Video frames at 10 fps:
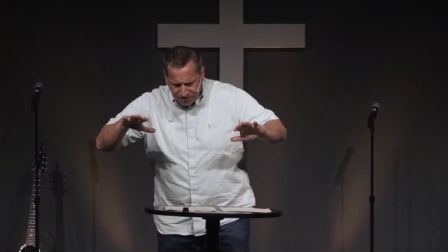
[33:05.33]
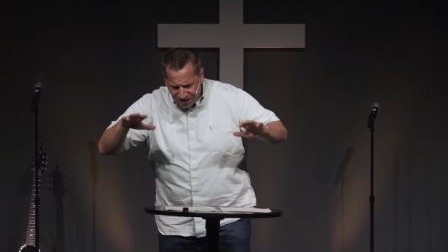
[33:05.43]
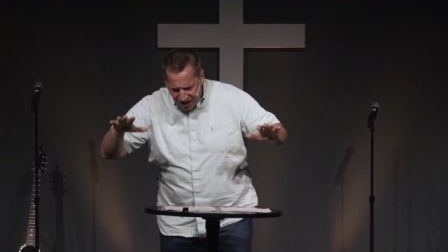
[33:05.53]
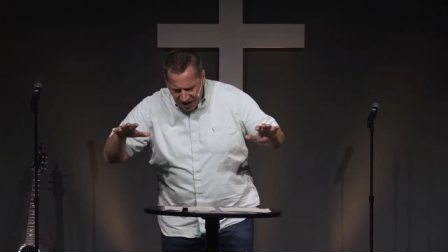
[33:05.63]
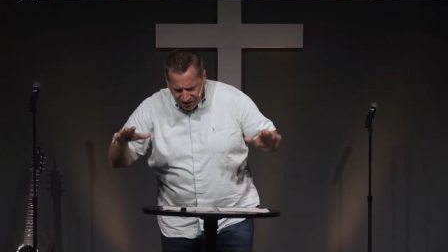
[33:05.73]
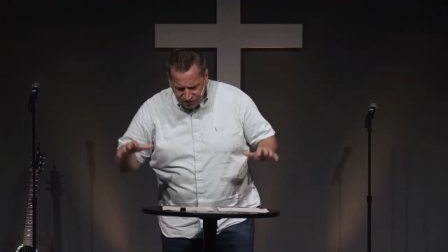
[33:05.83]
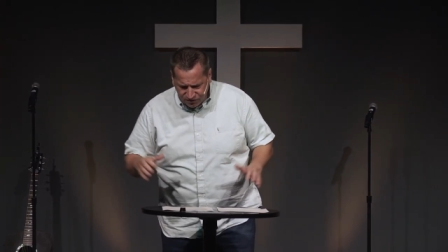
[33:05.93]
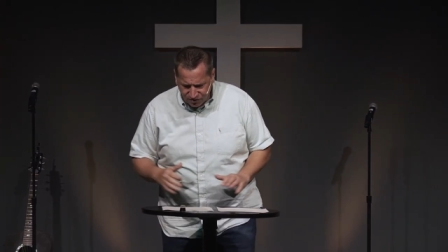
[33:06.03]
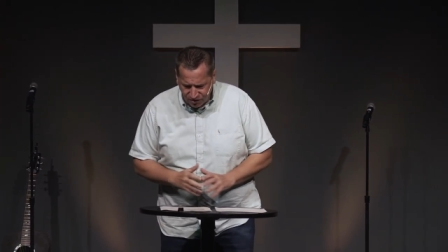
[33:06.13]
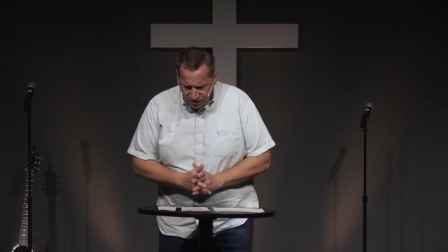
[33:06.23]
guides
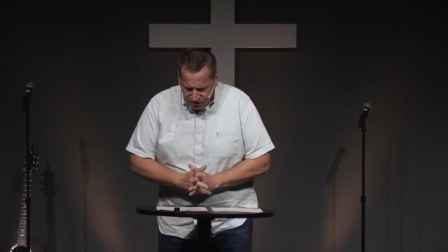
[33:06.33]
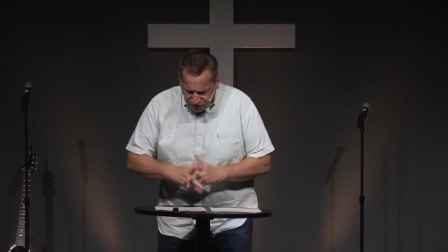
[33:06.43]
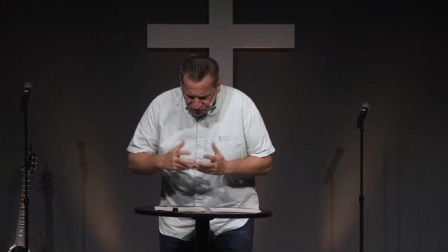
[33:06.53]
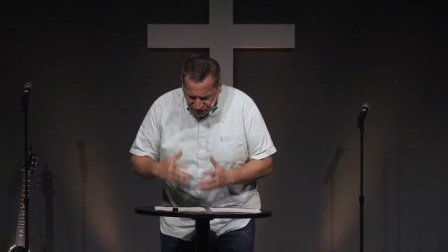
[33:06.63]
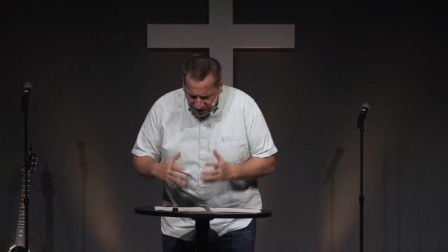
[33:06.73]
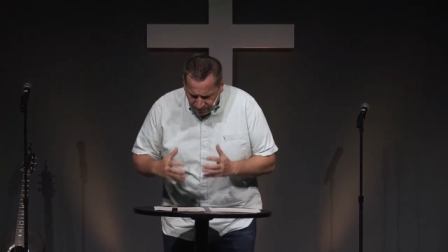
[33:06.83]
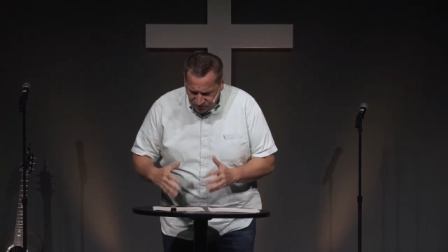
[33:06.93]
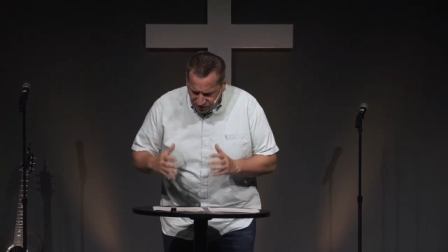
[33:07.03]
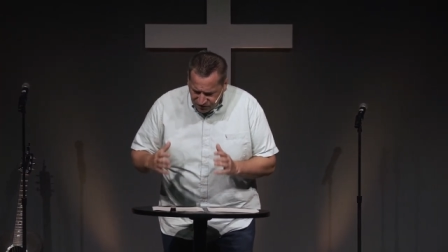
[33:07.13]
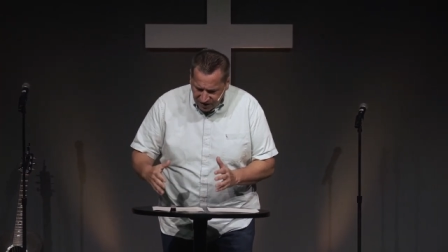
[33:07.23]
to steps
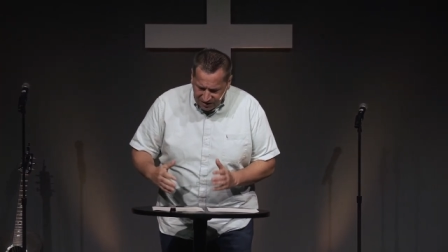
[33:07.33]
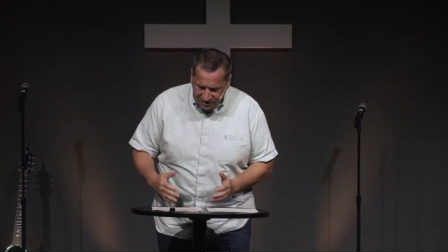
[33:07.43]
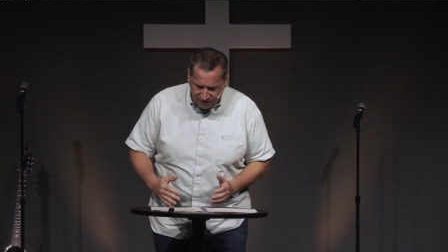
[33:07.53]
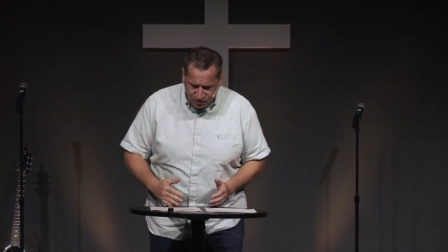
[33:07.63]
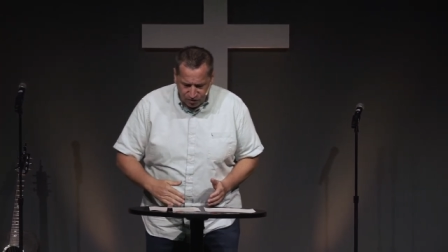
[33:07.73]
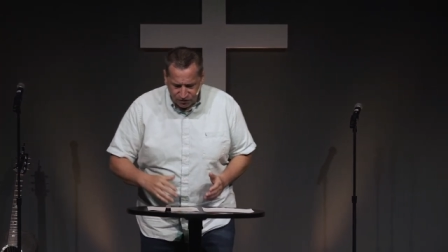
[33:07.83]
to setting life goals.